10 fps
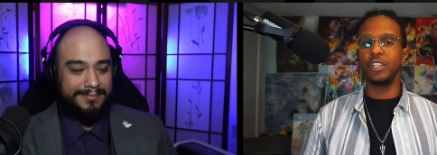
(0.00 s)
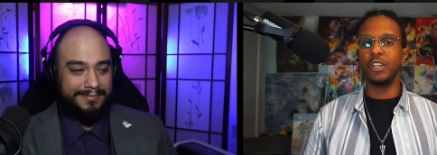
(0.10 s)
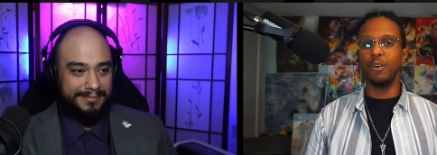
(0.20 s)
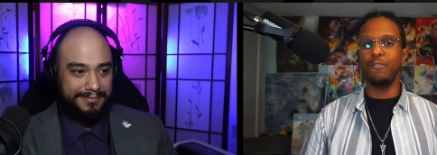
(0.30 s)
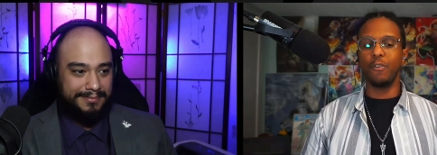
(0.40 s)
Speaker 1: to
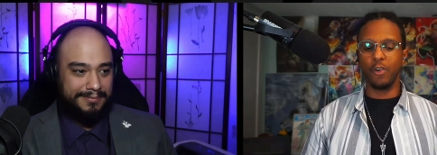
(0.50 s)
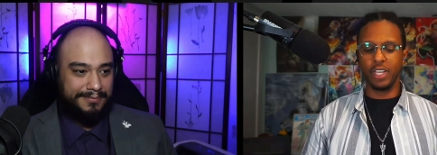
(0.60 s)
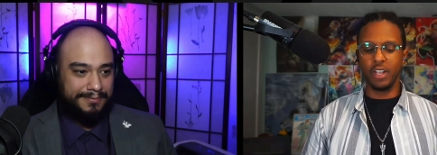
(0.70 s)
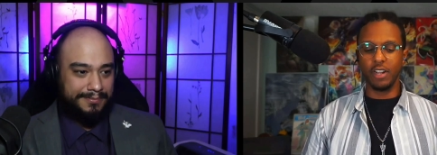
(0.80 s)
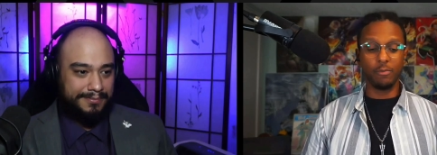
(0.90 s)
go for
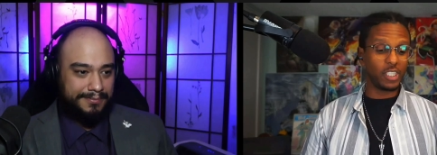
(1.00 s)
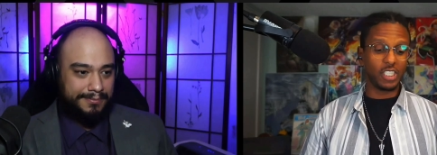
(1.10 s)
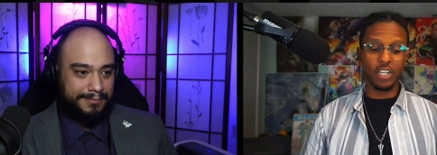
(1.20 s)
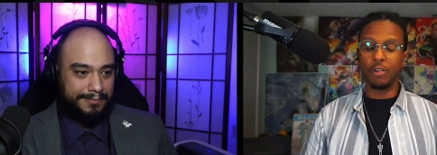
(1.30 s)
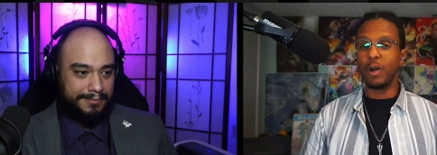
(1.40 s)
here. And we see
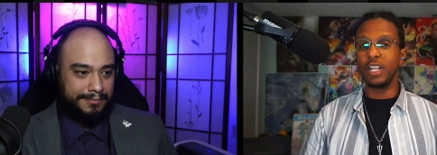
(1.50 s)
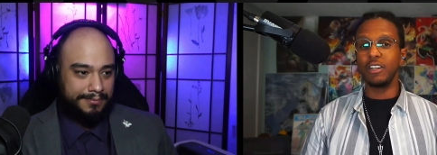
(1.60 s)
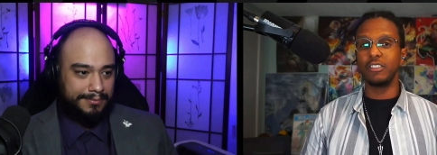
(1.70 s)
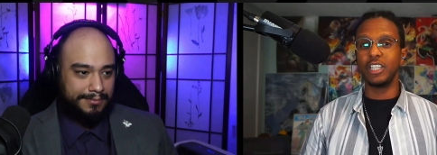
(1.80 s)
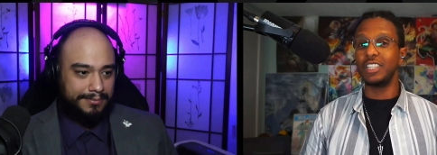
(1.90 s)
on wildcard
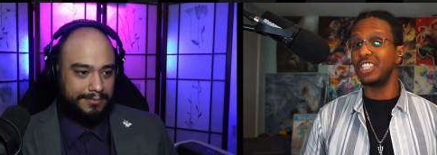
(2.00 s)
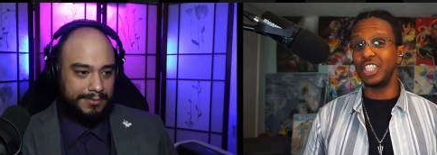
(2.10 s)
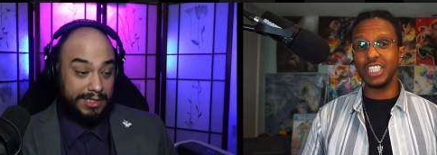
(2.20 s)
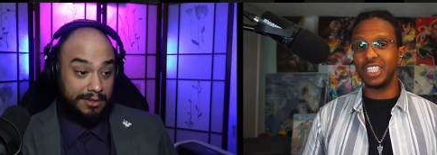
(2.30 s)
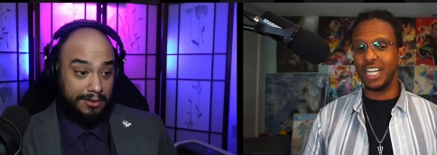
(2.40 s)
side, the
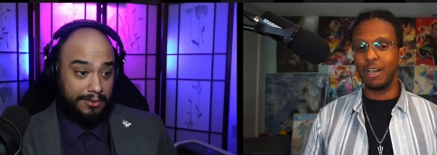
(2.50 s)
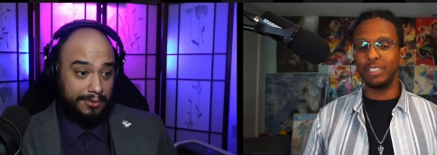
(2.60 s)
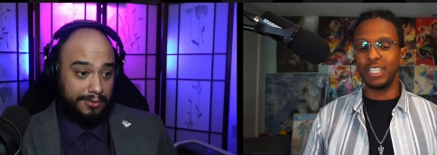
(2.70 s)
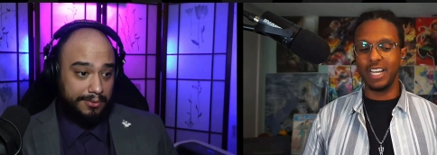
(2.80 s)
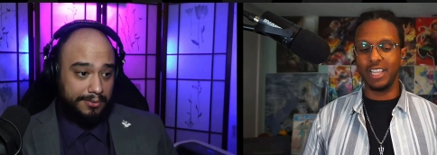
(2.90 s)
Jace that oh. I was oh.
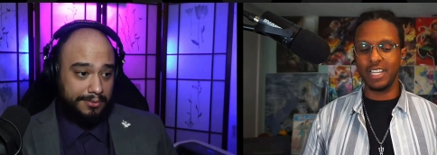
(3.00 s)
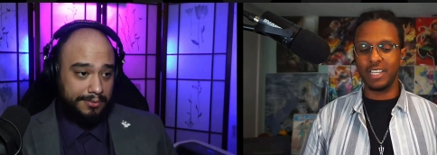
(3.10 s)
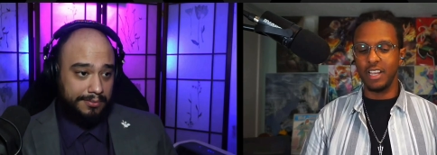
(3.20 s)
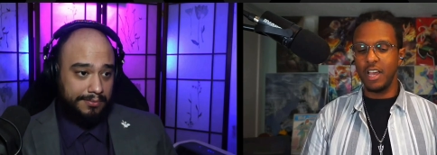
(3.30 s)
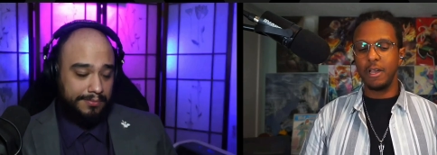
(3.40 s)
highlighting,
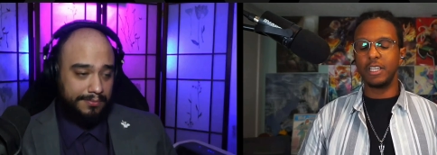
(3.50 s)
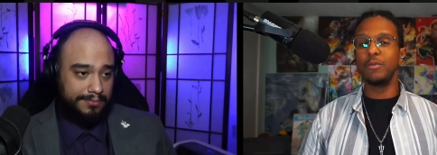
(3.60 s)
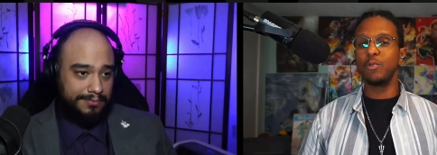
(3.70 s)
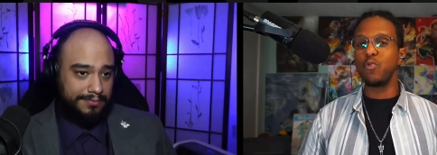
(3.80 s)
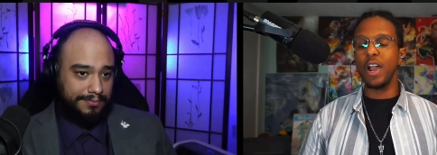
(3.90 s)
gonna be
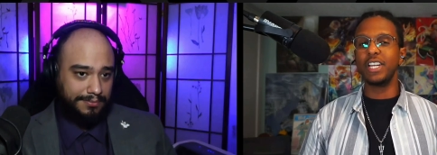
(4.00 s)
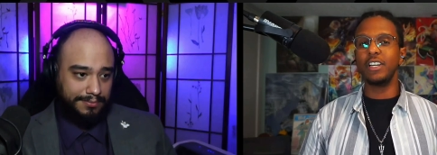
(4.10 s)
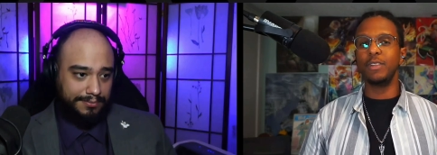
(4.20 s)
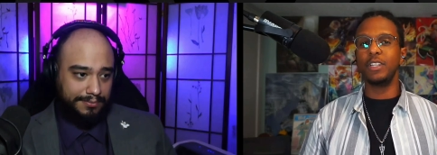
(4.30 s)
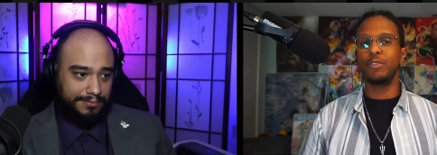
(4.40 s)
right
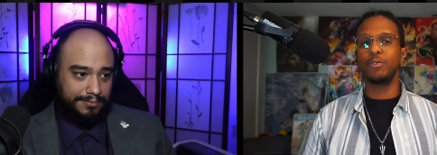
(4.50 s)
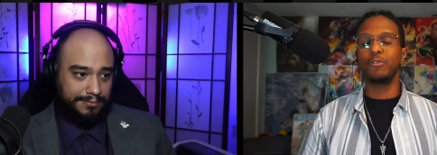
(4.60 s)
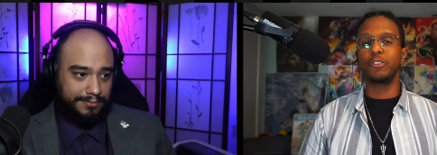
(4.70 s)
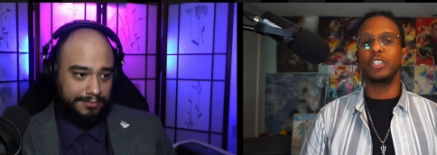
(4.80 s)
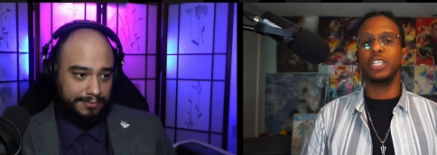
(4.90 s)
coming in through for
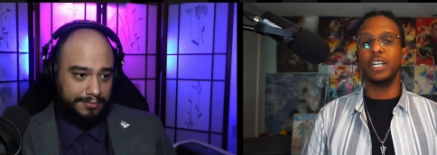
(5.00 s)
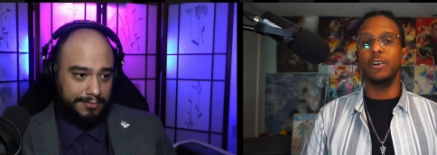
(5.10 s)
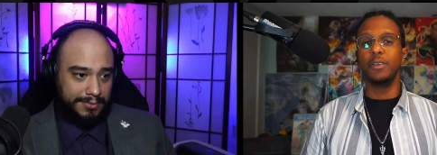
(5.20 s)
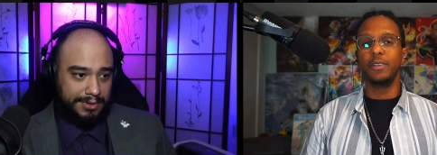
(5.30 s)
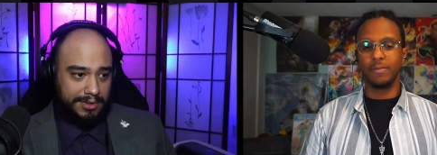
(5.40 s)
Saligo.
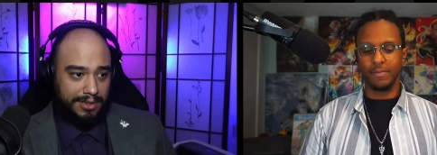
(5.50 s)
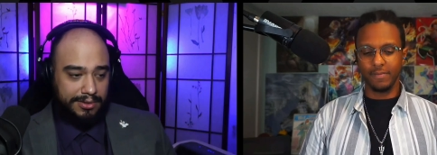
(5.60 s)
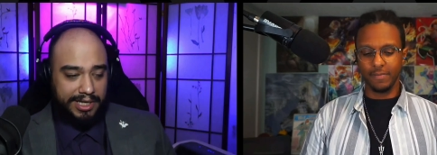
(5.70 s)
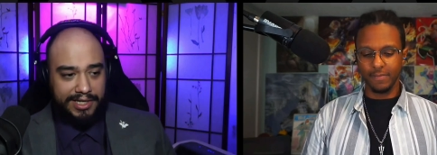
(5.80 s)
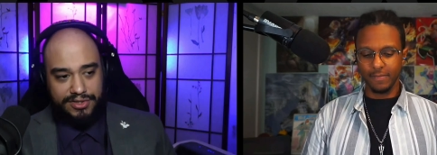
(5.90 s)

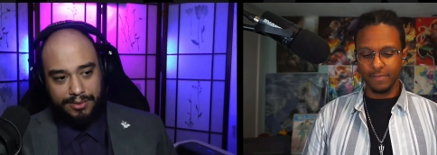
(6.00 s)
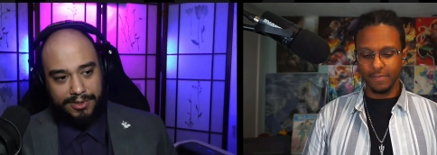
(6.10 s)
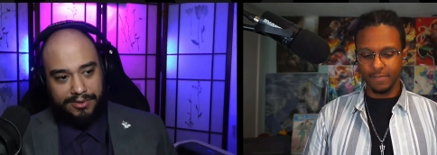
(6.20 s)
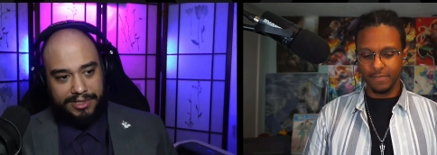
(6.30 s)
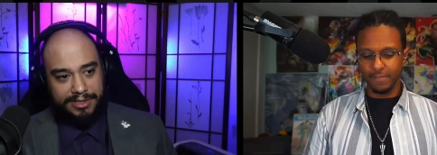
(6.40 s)
Speaker 2: Okay, so we're
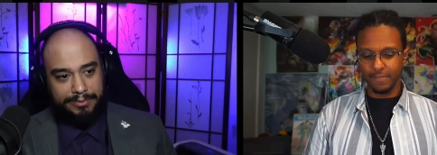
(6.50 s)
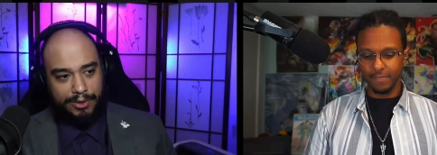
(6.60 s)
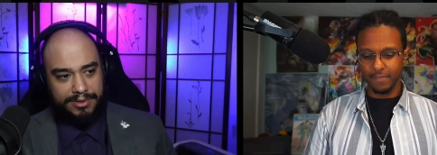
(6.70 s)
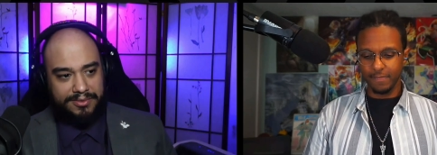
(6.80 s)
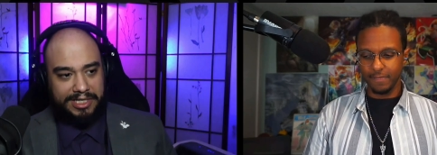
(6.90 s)
going in a
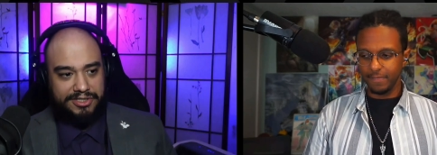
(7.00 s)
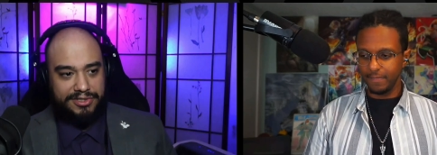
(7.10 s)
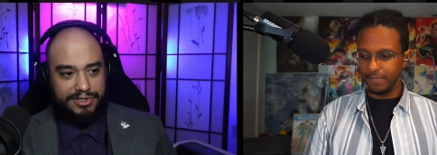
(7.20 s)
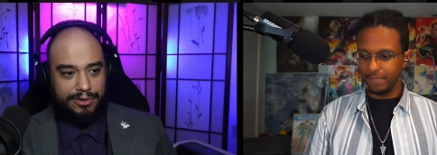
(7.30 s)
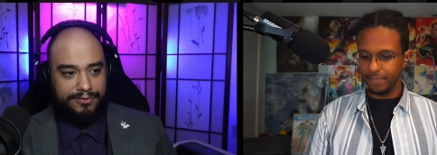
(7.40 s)
poke direction
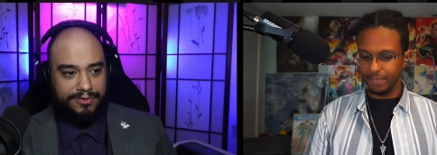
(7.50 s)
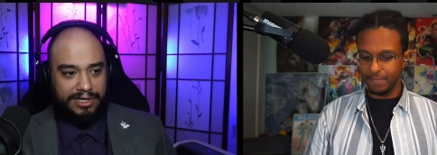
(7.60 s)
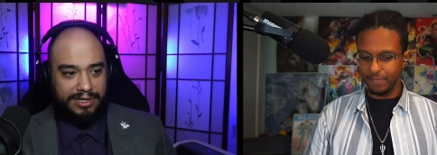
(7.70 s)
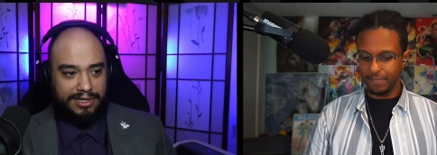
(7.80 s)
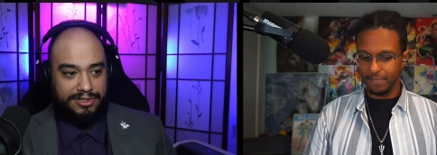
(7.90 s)
so
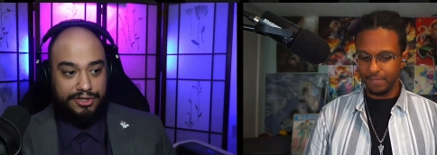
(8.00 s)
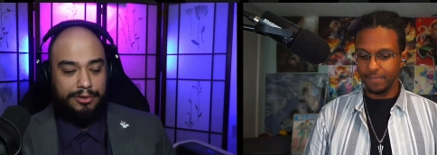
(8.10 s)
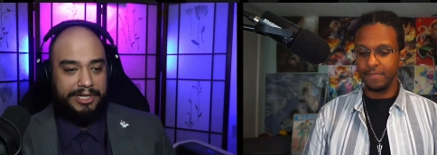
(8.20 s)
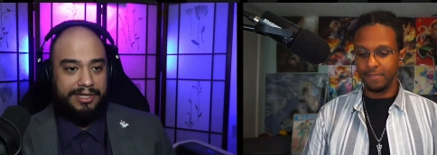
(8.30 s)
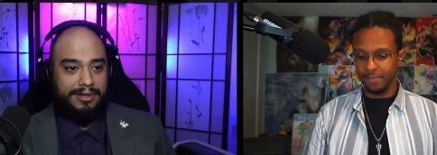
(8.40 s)
far,
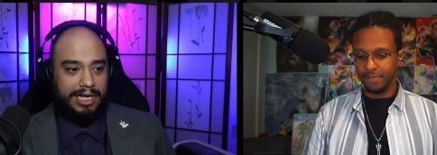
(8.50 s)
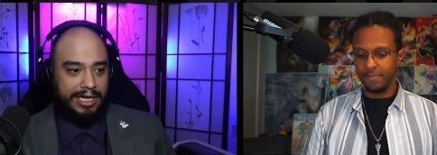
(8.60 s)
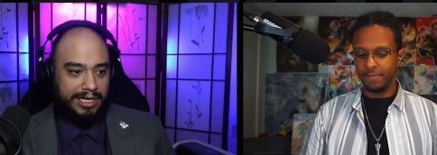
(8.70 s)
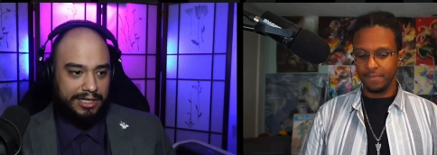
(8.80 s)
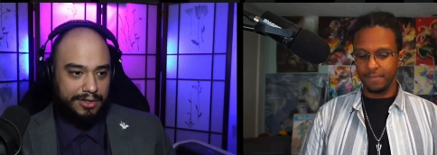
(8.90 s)
assuming
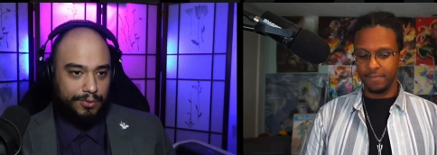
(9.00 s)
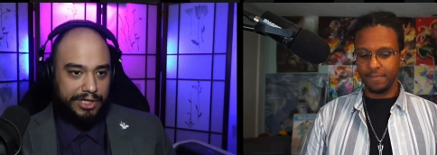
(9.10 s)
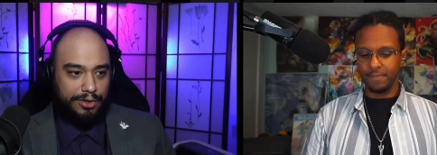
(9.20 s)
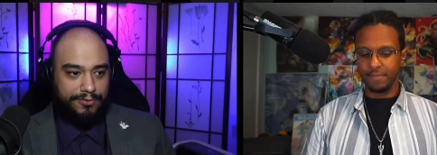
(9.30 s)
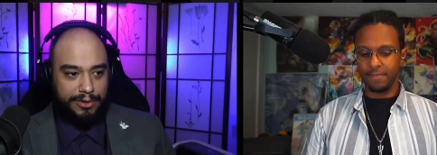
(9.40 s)
uh, we
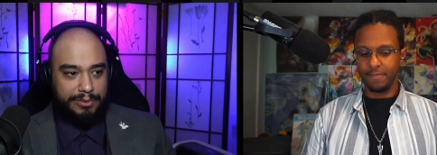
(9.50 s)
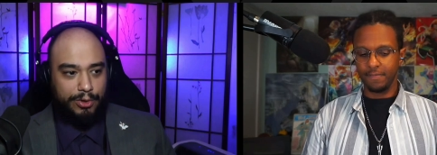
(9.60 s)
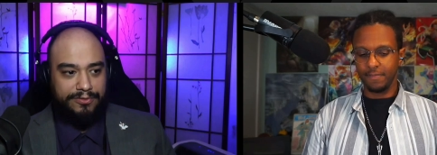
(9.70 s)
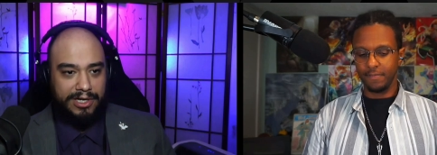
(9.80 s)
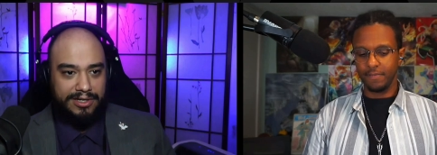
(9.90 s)
go for the poke
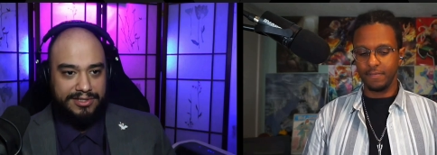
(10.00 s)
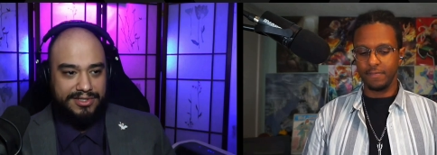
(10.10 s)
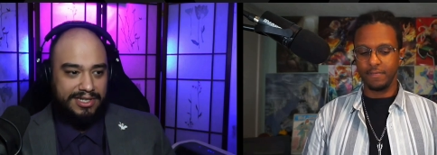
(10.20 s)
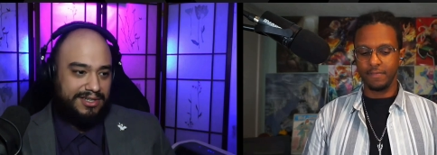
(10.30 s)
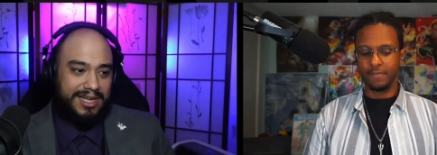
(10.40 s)
Varus.
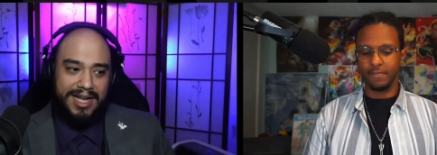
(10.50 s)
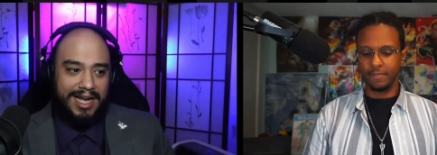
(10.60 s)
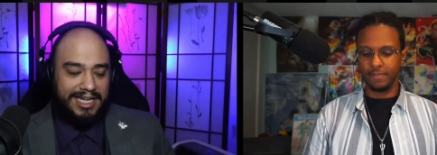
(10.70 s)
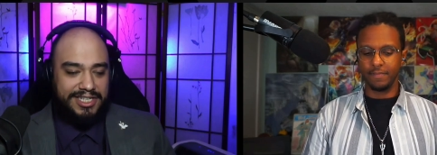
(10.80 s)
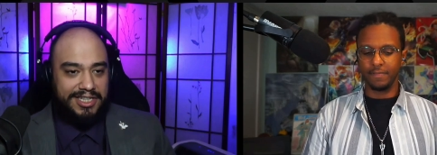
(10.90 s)
Uh,
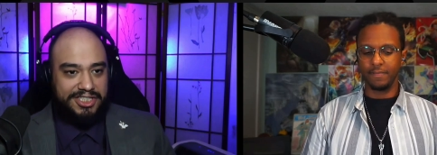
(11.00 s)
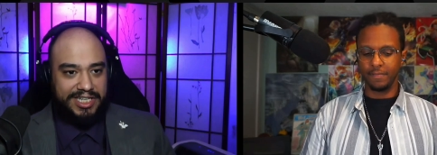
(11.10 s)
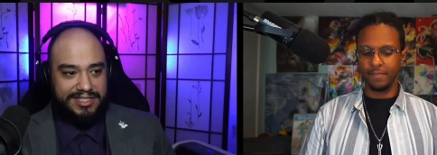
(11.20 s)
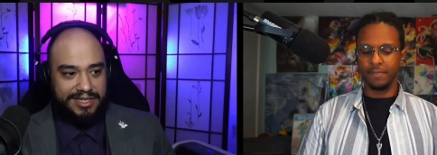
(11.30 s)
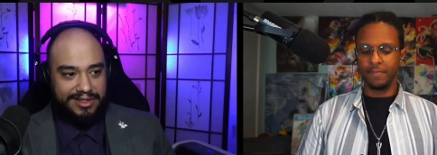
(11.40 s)
I see the
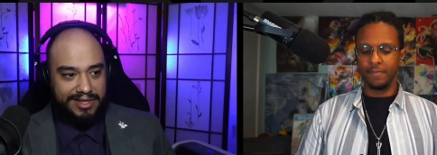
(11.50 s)
Jason, I